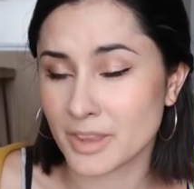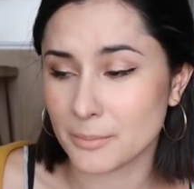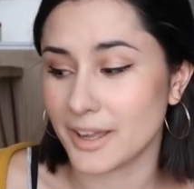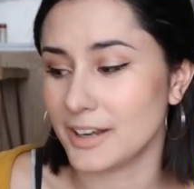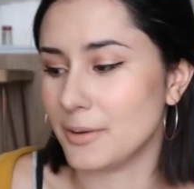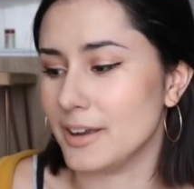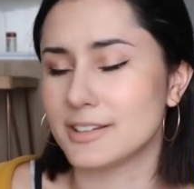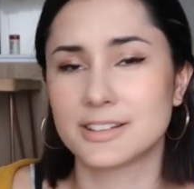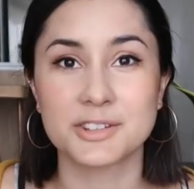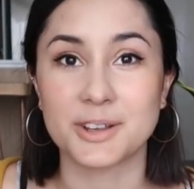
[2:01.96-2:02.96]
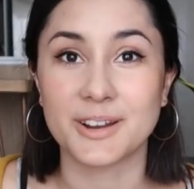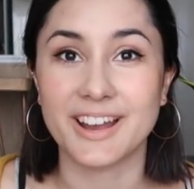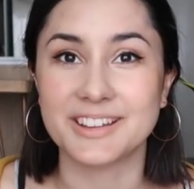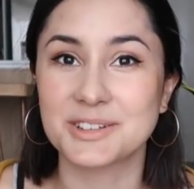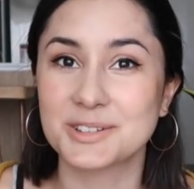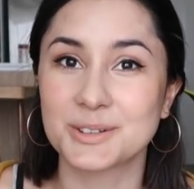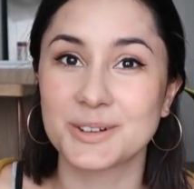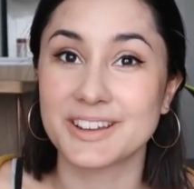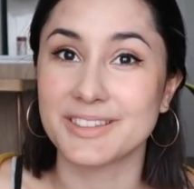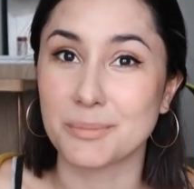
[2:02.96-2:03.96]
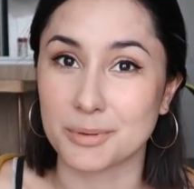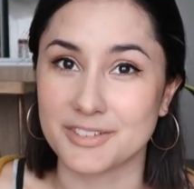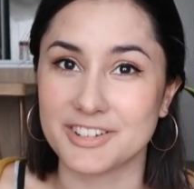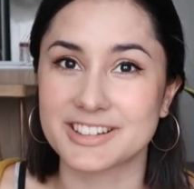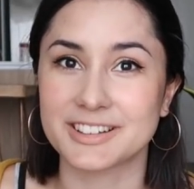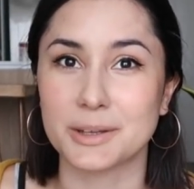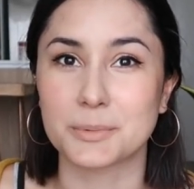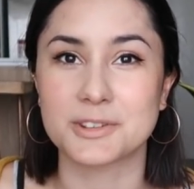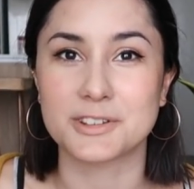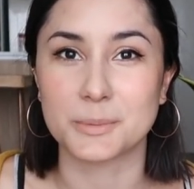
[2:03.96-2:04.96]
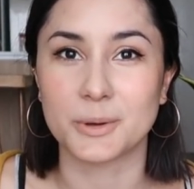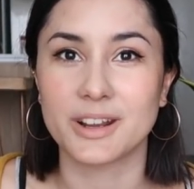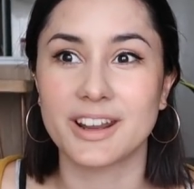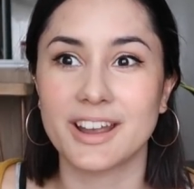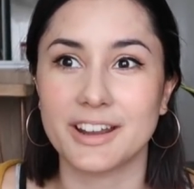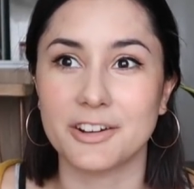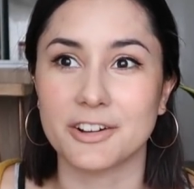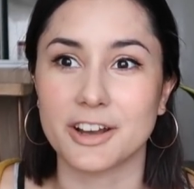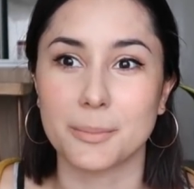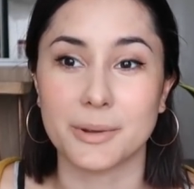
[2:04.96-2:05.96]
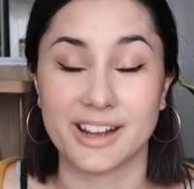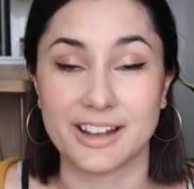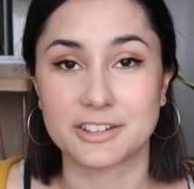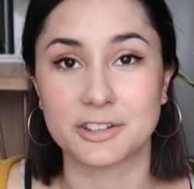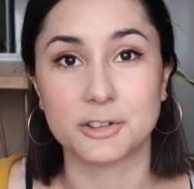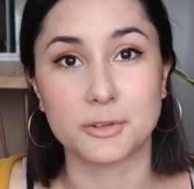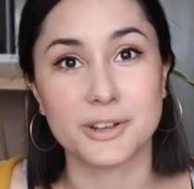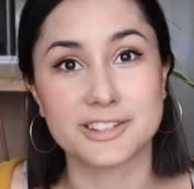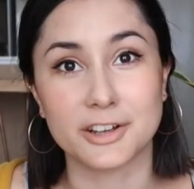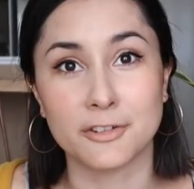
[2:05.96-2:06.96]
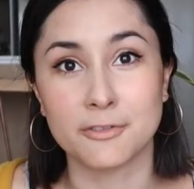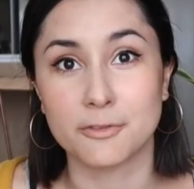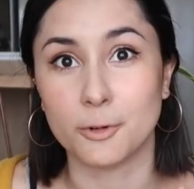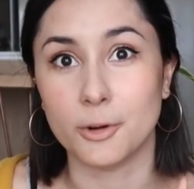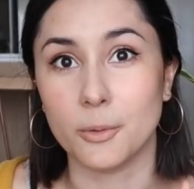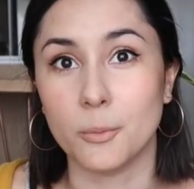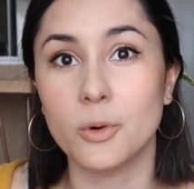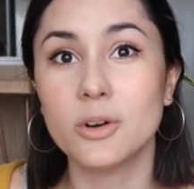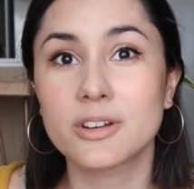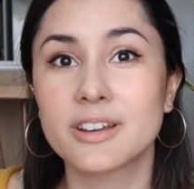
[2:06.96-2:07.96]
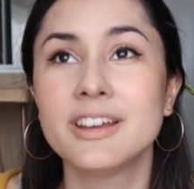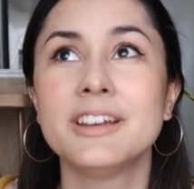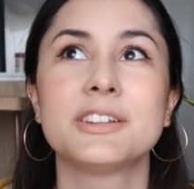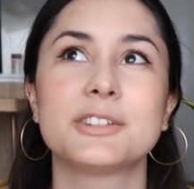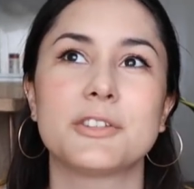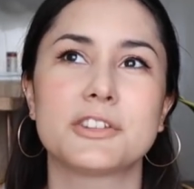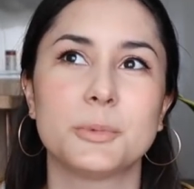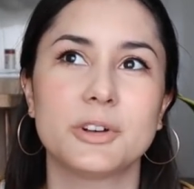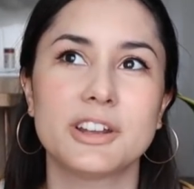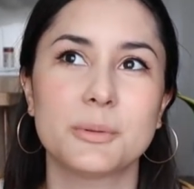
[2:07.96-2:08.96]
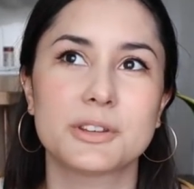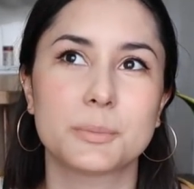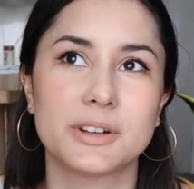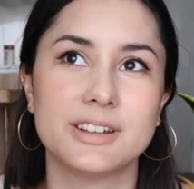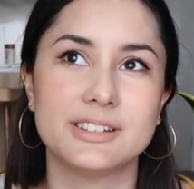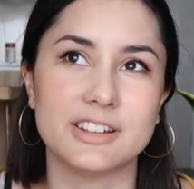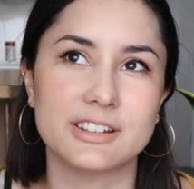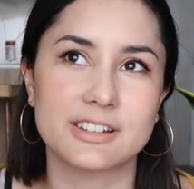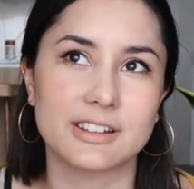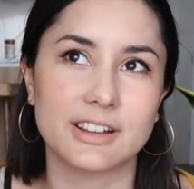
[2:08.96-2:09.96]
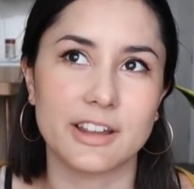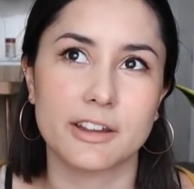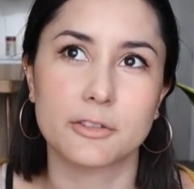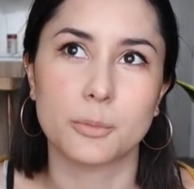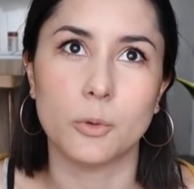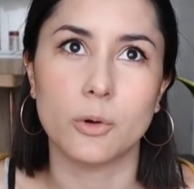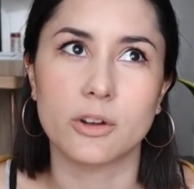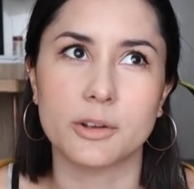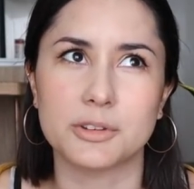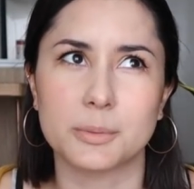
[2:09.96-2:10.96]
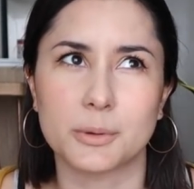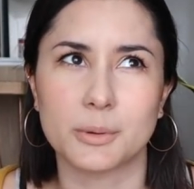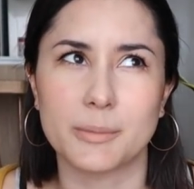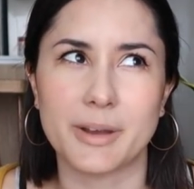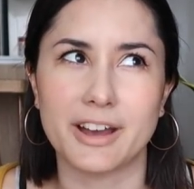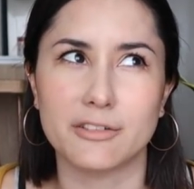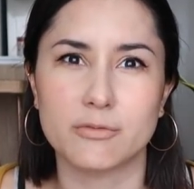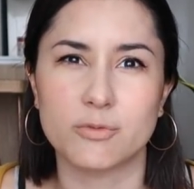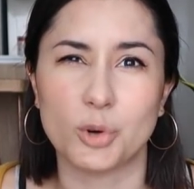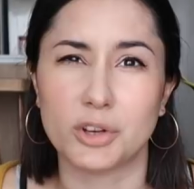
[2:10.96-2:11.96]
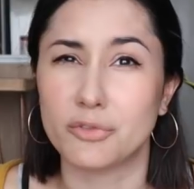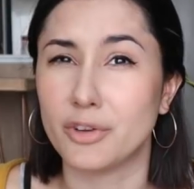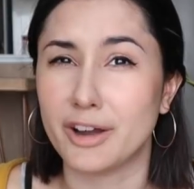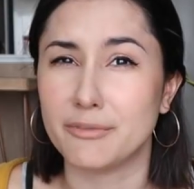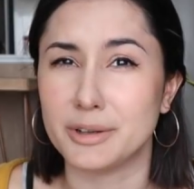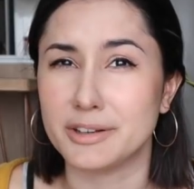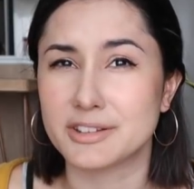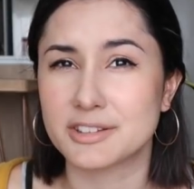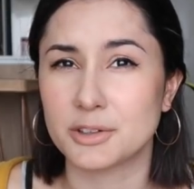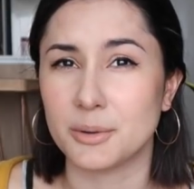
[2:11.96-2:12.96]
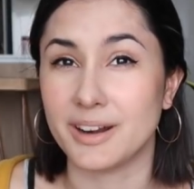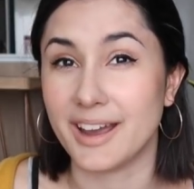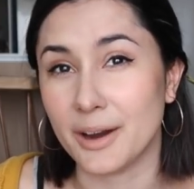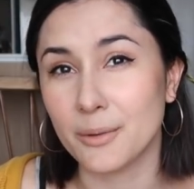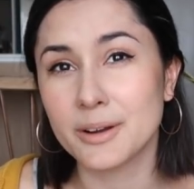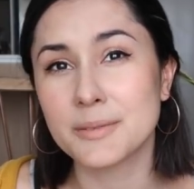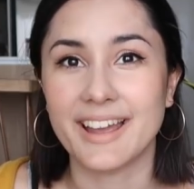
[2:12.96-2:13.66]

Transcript: But anyways, so as you saw in the previous clips this morning, I got up and I actually took myself for a walk. So this morning it was a pretty decent length walk. It was probably about 45 minutes to an hour.